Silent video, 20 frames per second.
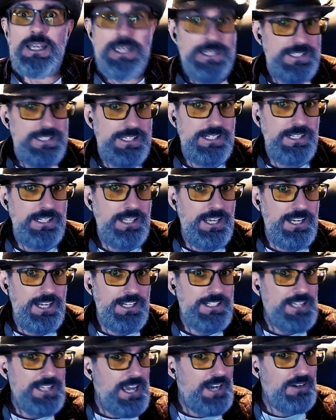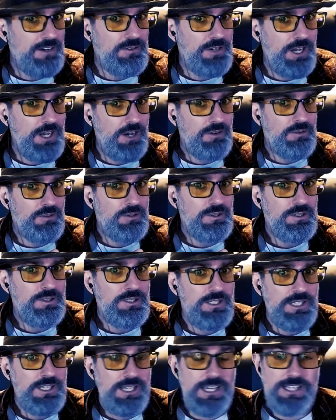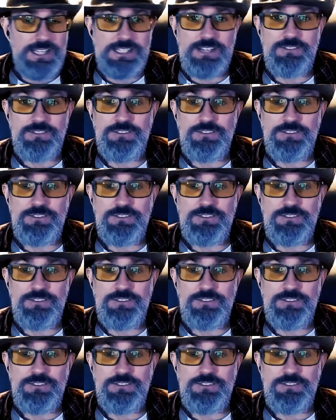Is it Atlantis? I don't know. Is